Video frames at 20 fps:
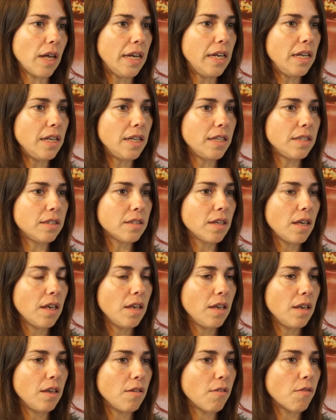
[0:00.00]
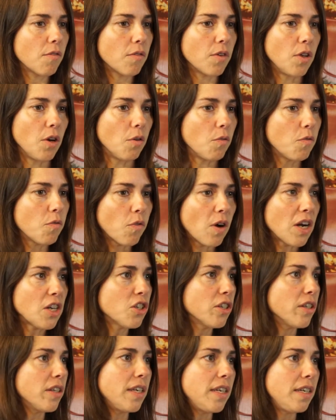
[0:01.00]
And it is, you know,
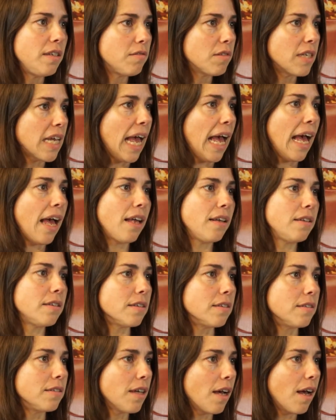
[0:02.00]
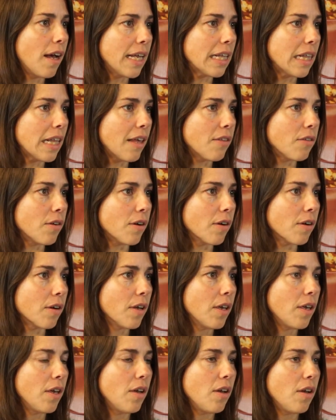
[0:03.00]
freshly tanned and dyed leather
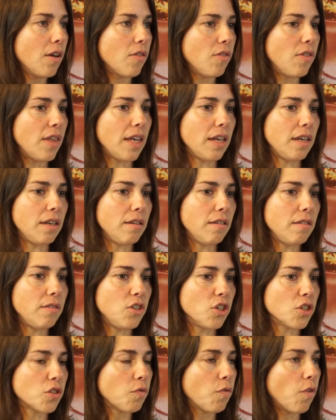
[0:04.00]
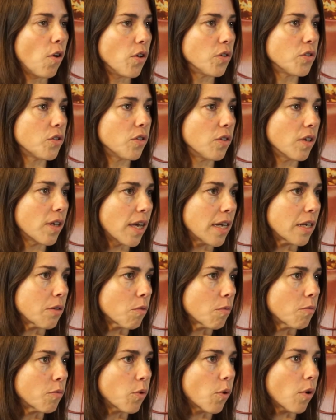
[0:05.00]
that just falls to the cutting
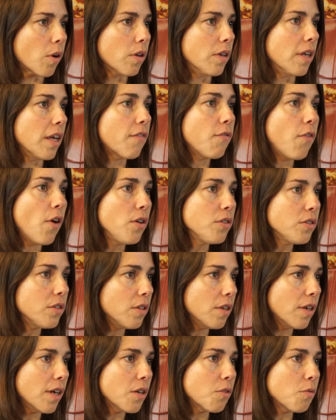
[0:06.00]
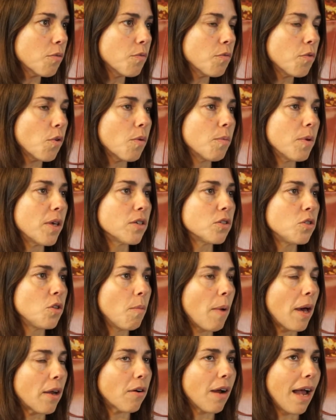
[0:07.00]
room floor. And it falls to the cutting room floor because no
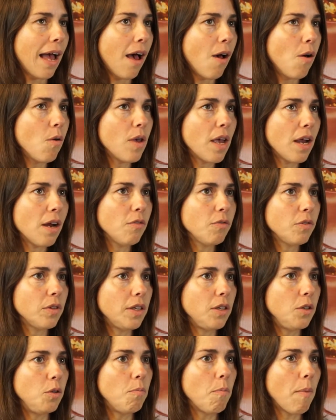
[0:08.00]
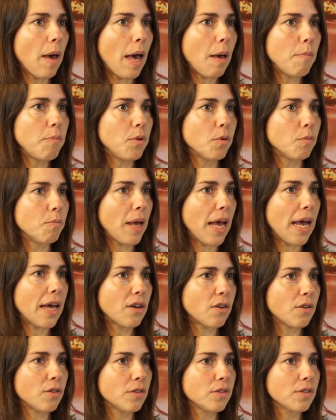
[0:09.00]
matter how carefully you map your
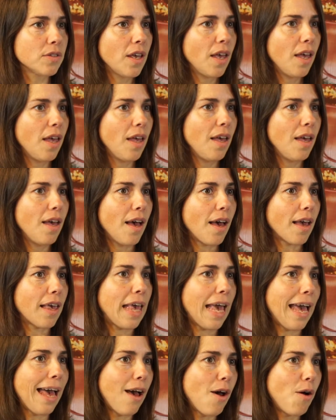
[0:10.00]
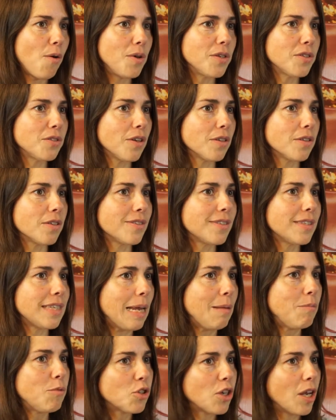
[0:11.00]
patterns, a cow is not the
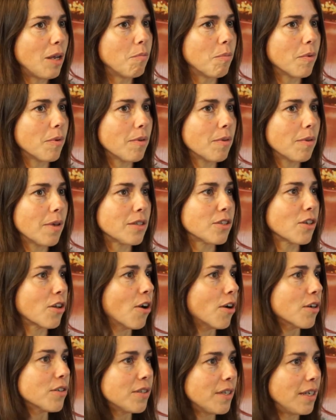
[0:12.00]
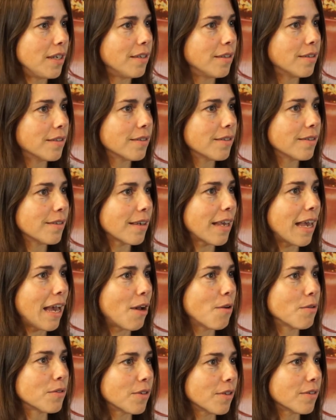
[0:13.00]
same shape as a car seat. A
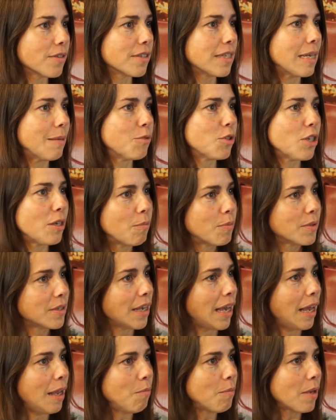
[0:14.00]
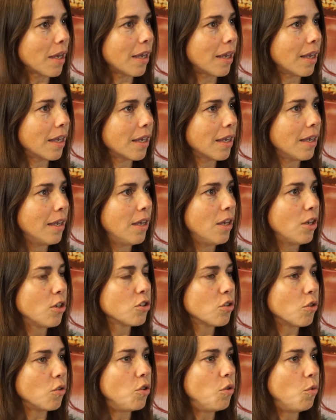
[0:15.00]
cow is not the same shape as a handbag.
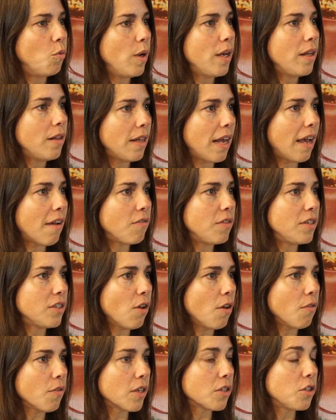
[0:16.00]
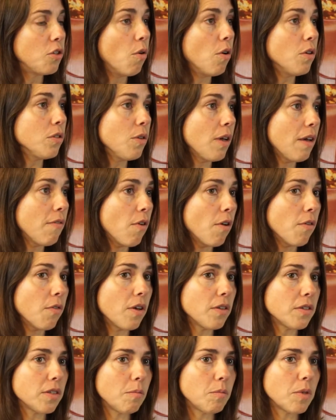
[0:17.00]
So you will have these offcuts. You also have
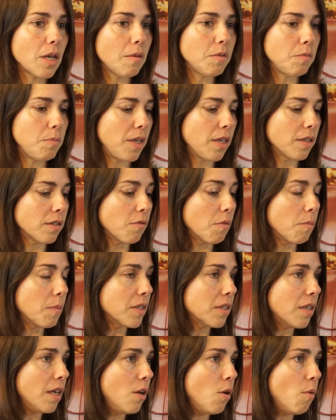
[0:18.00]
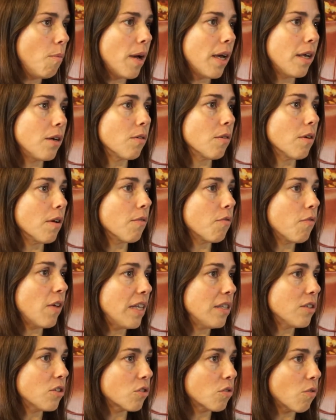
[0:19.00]
offcuts sometimes because of a mosquito bite or a
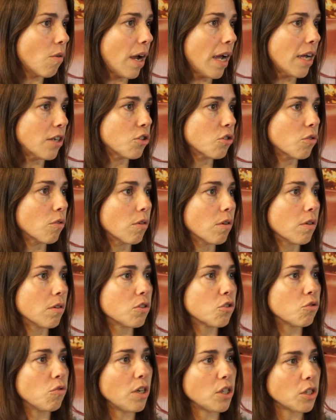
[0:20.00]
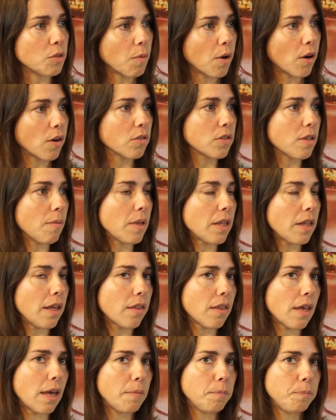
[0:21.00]
fence scratch or a stretch mark, something
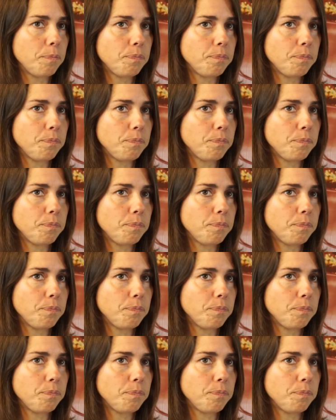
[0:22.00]
like that.